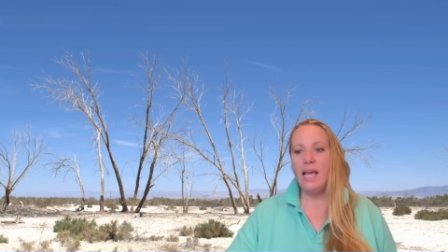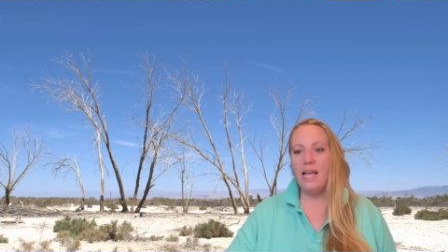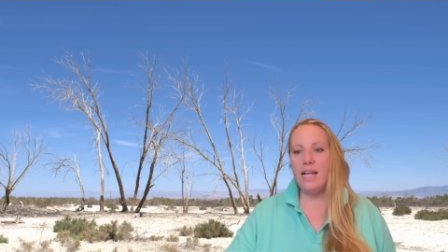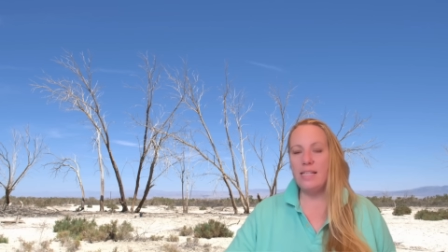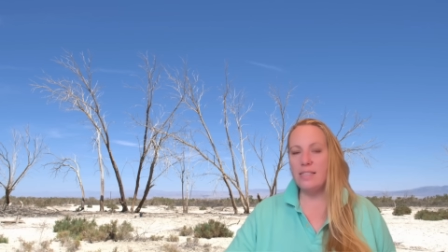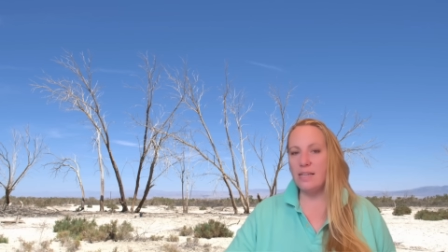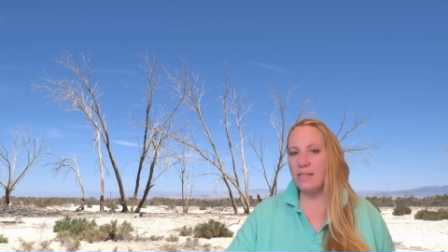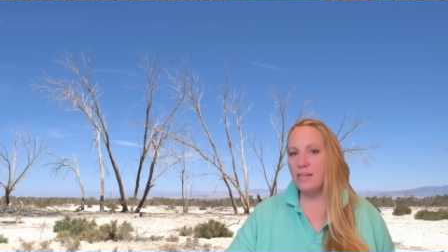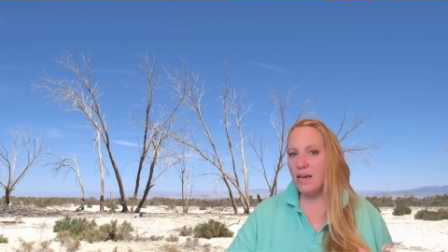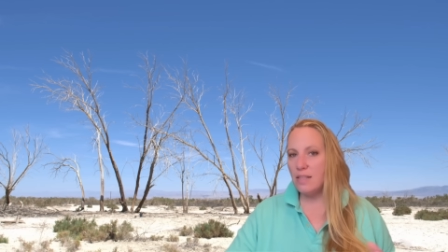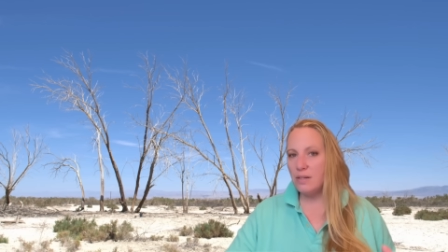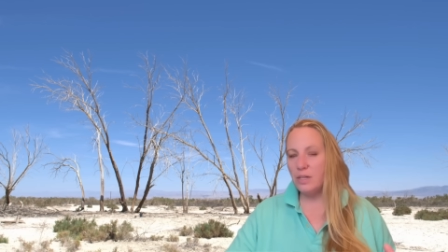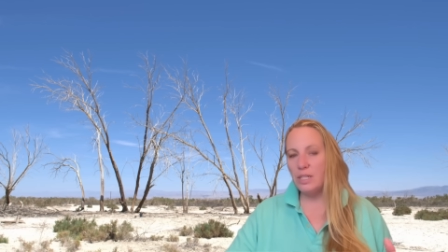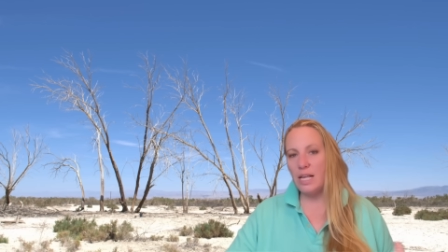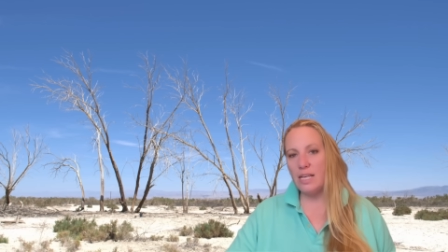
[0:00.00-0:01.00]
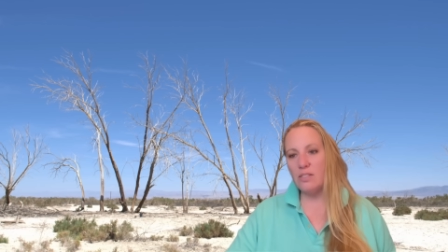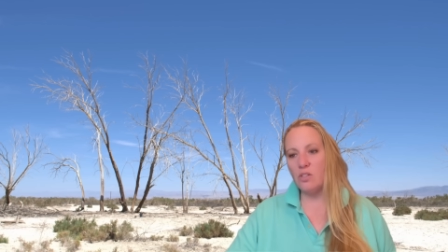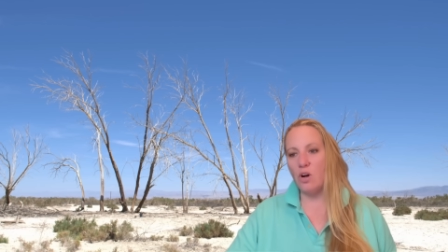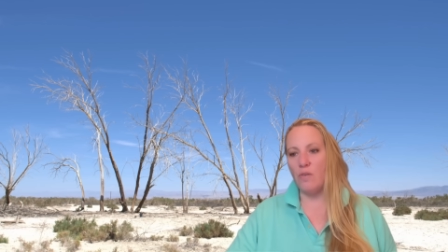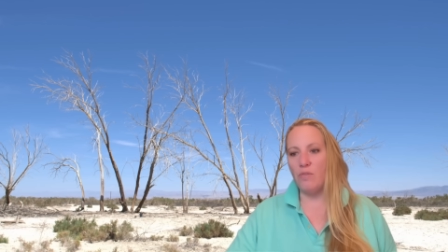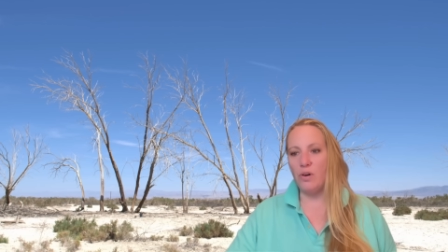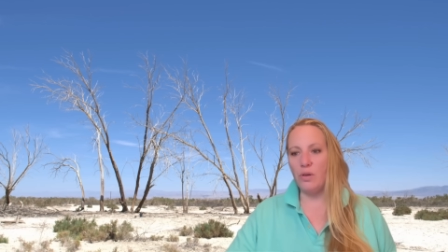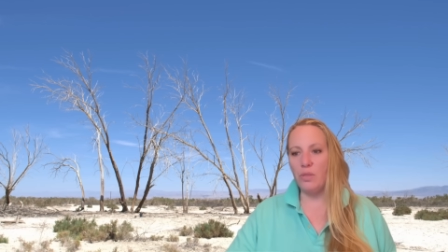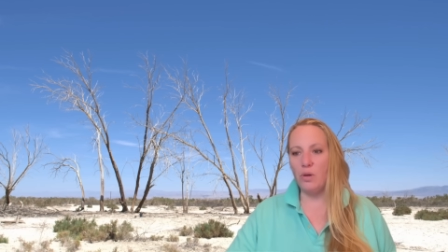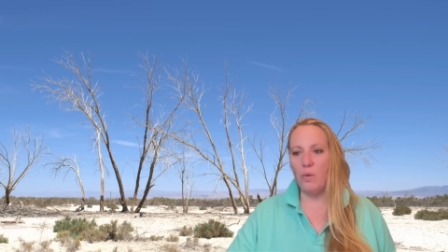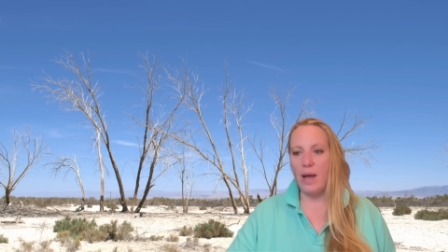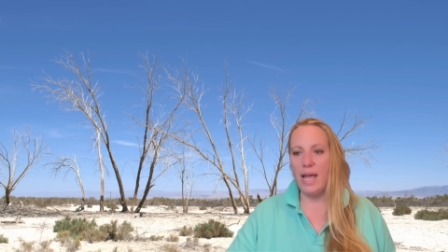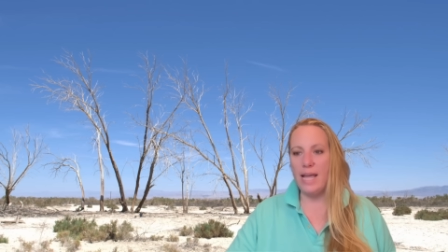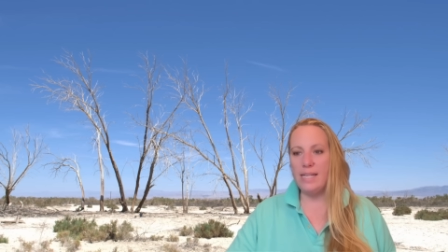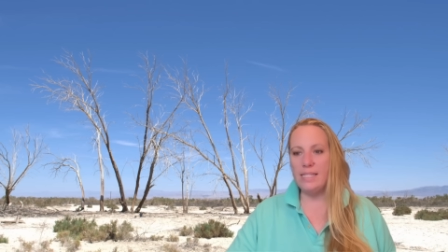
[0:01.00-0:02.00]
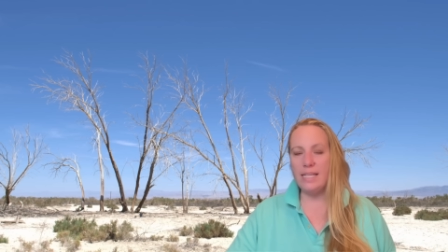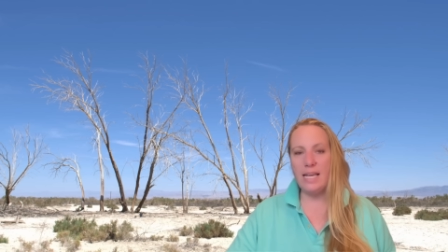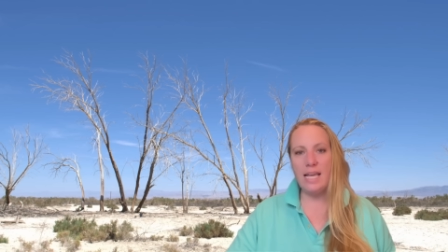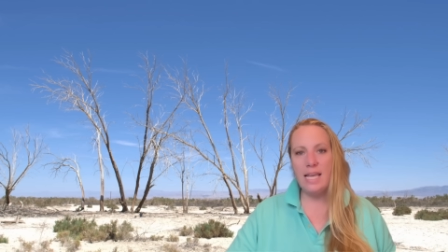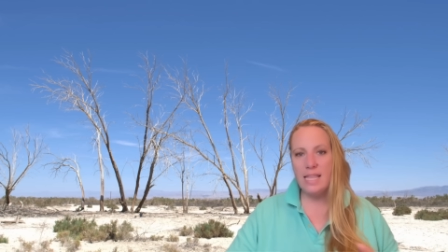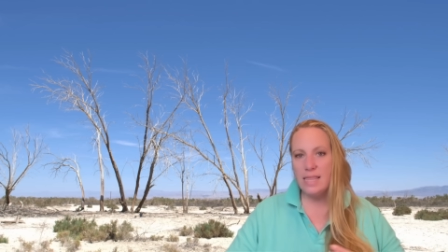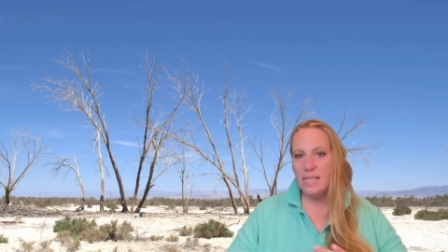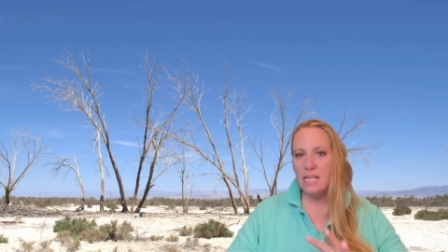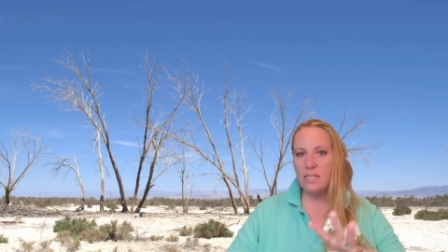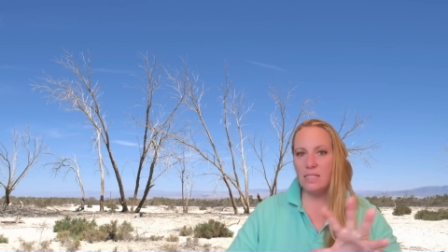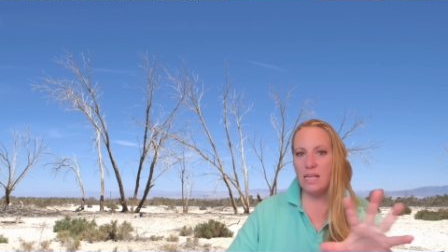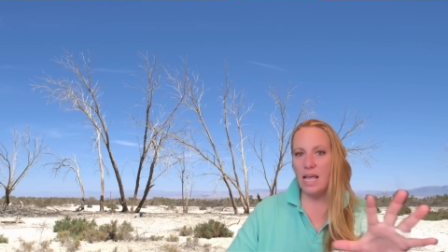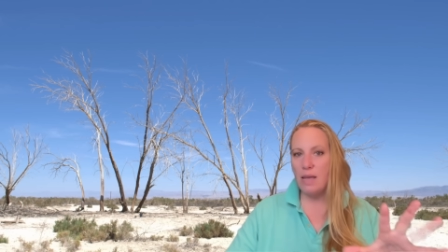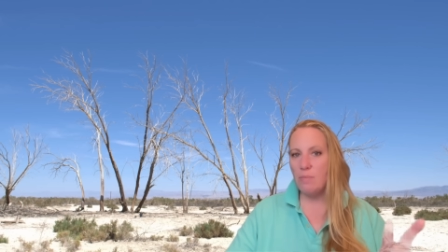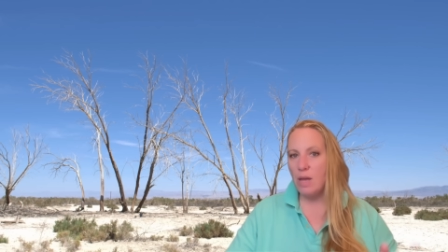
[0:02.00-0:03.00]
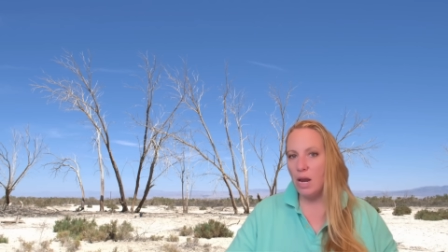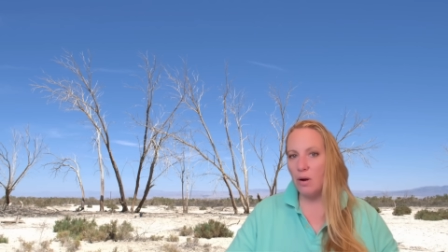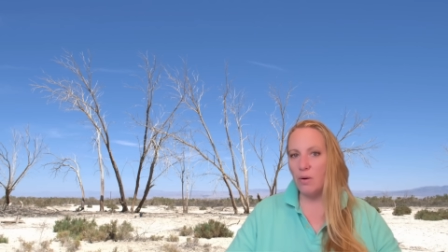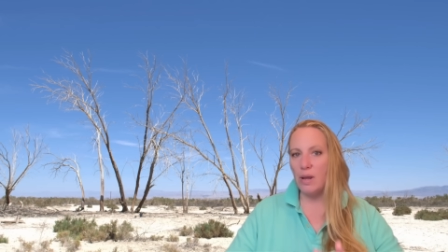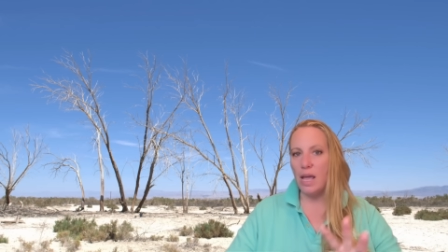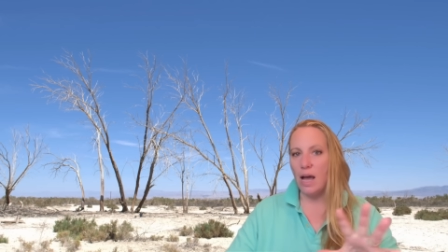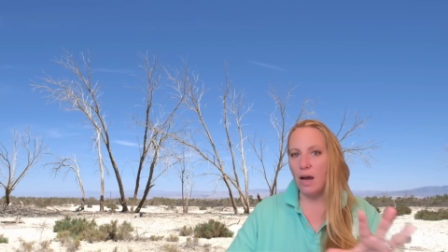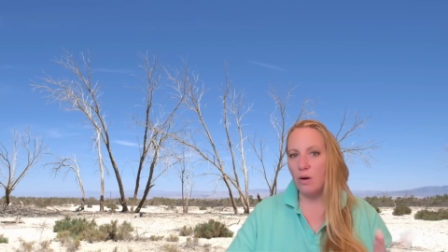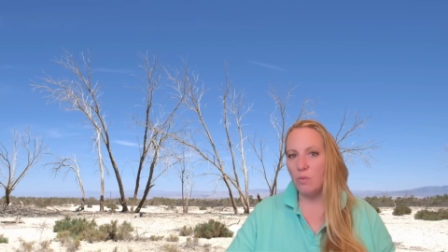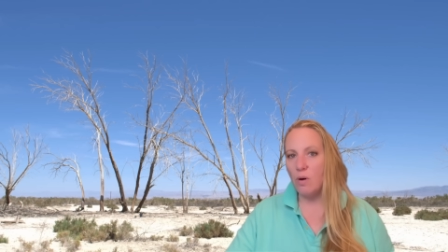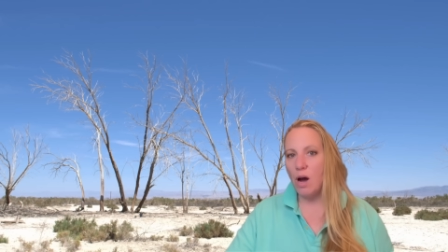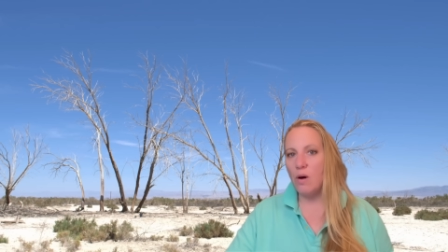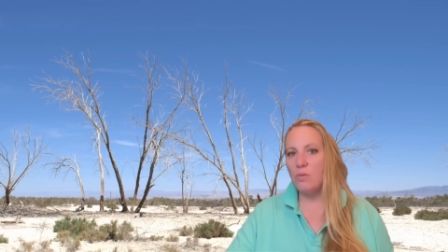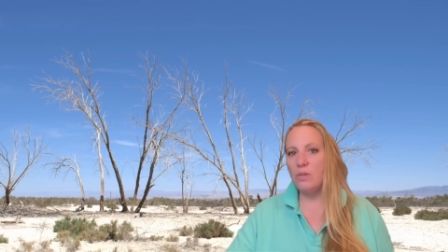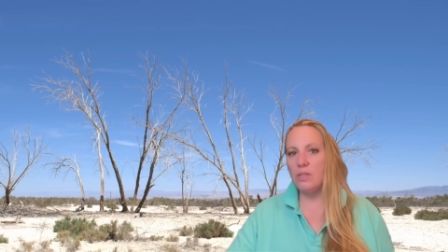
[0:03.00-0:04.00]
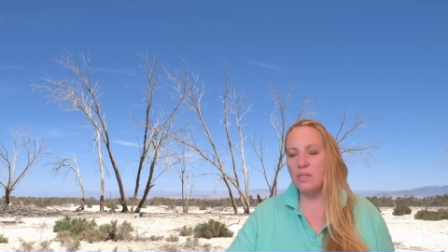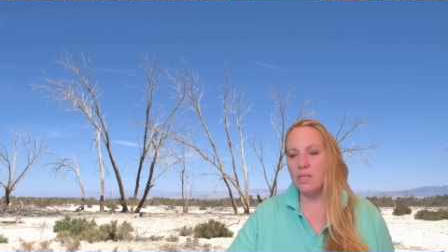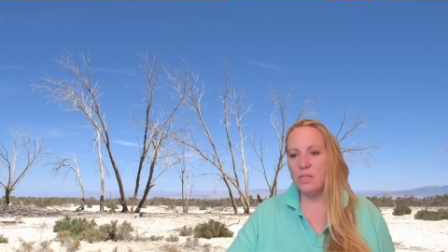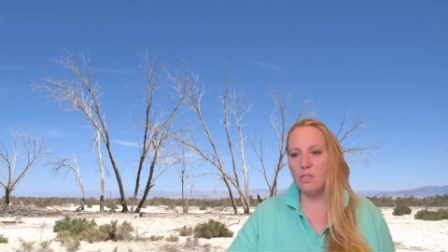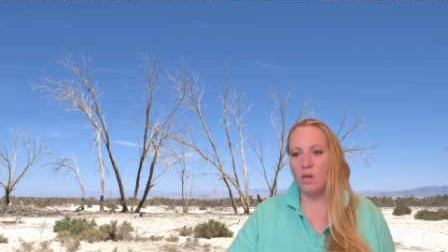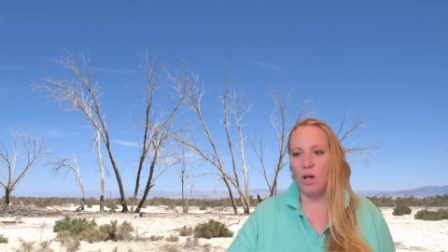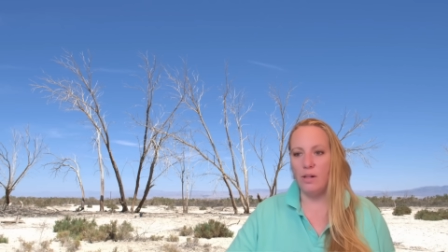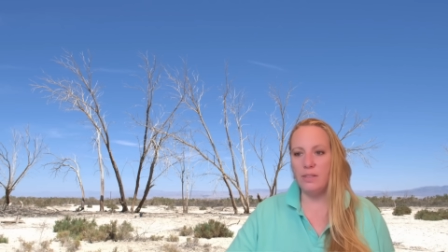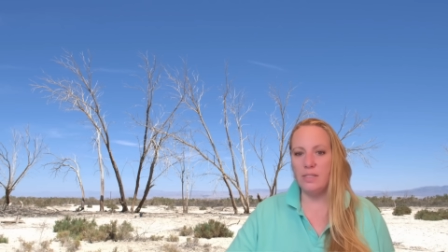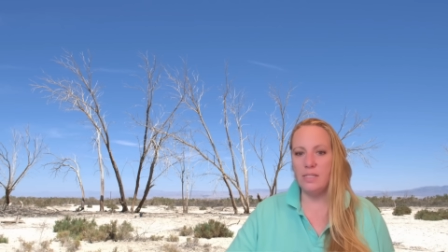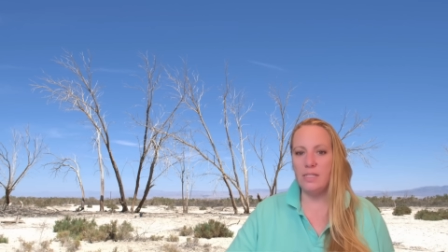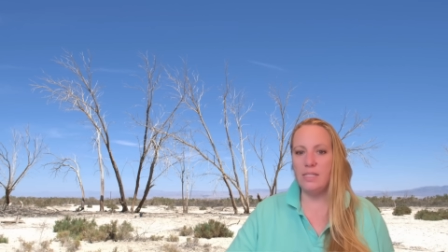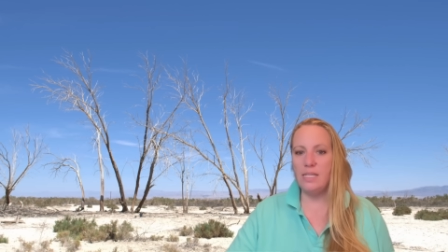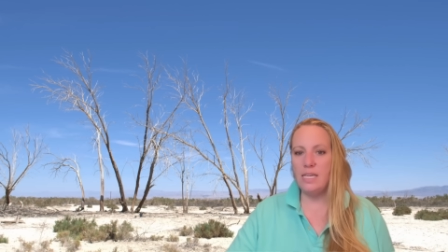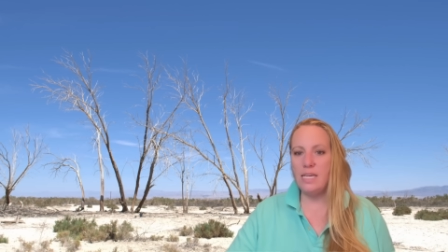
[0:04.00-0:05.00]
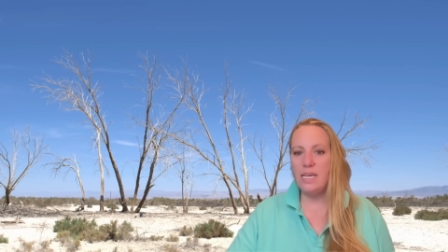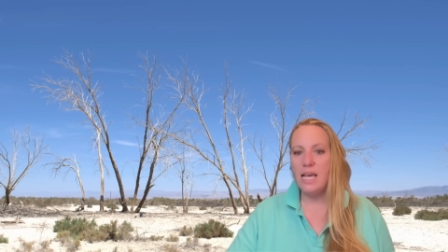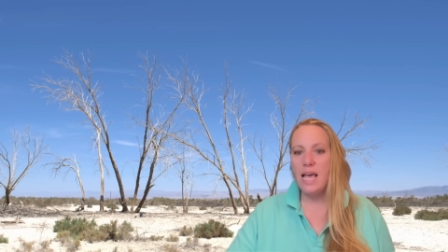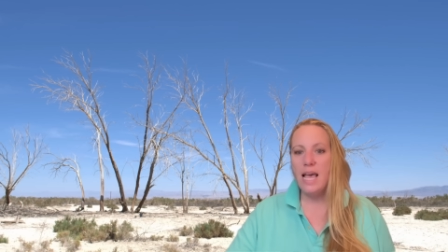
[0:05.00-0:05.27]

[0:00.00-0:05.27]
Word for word: It's another cluster of earthquakes in the same area around the Salton Sea,